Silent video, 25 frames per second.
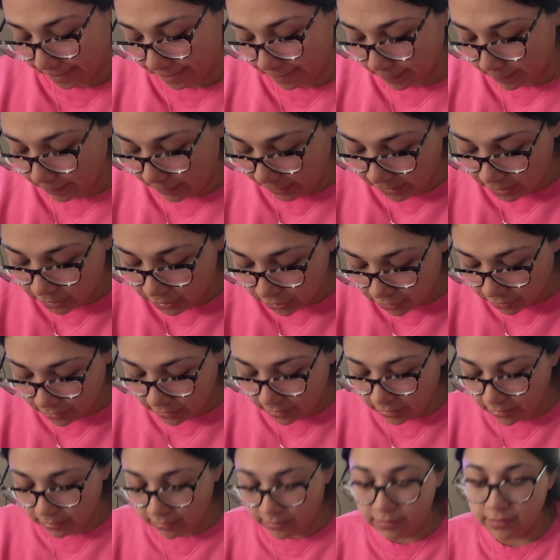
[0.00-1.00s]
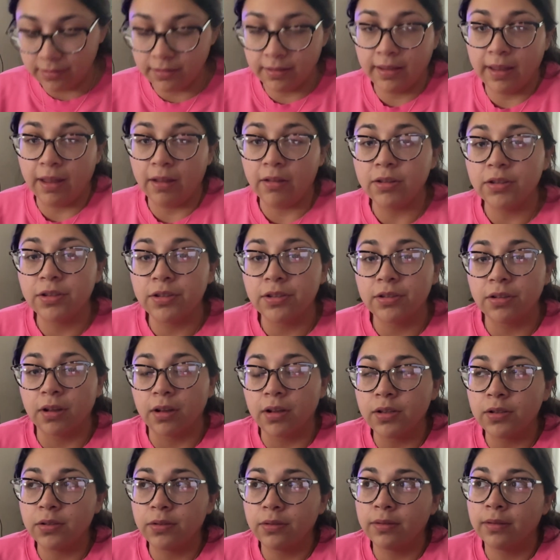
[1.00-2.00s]
making sure that the counselors
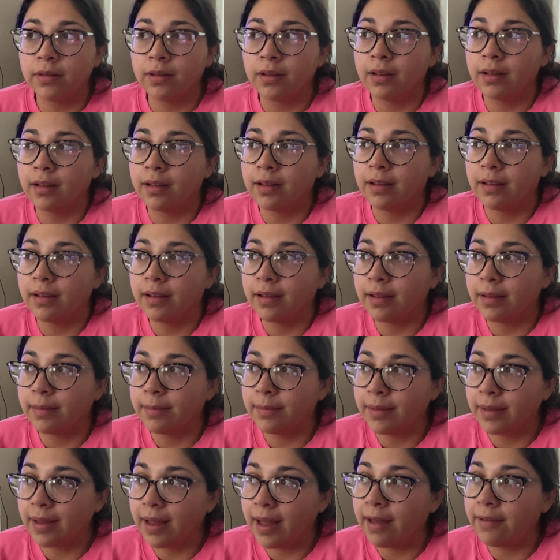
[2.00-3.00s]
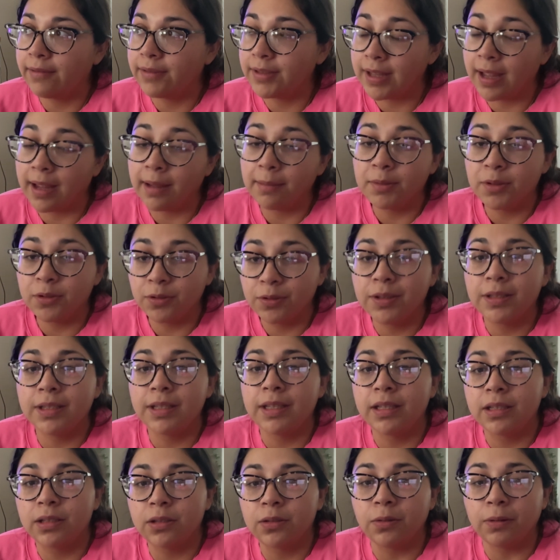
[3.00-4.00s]
also have time to
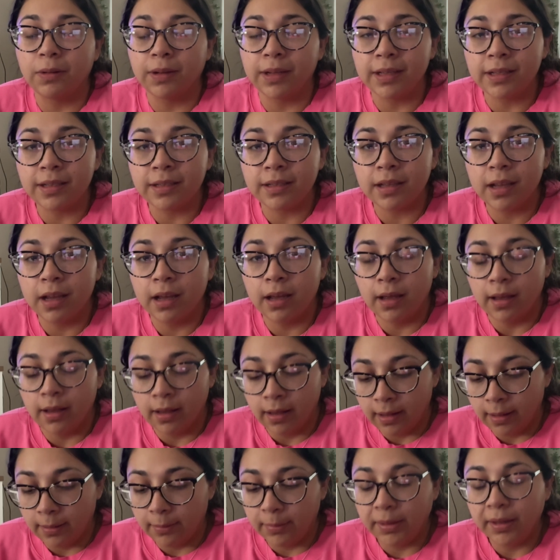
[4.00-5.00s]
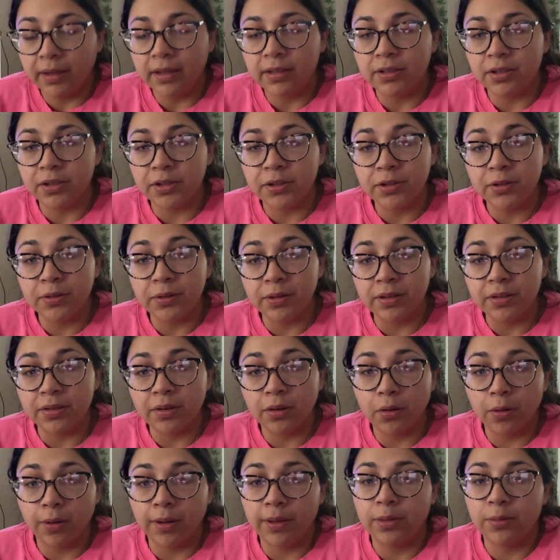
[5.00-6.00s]
see students, because our students are
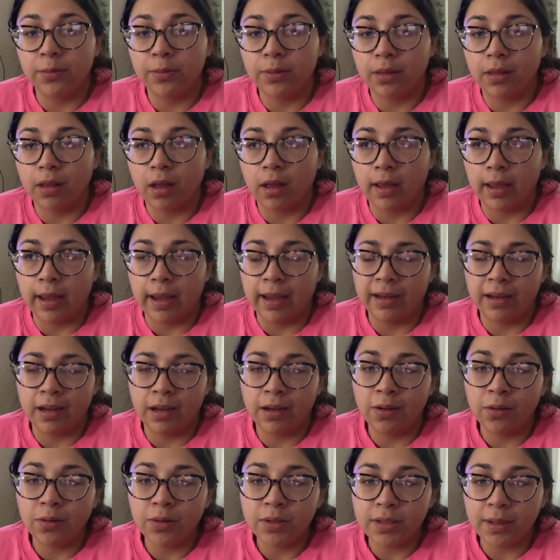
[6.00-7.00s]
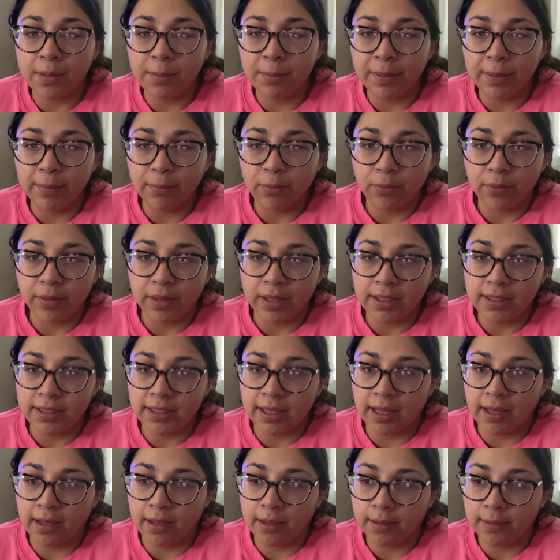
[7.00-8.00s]
going through a lot. And I know some people, they
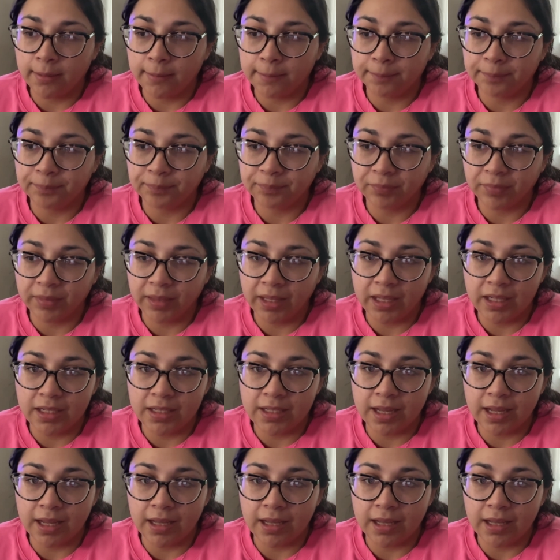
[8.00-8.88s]
say they're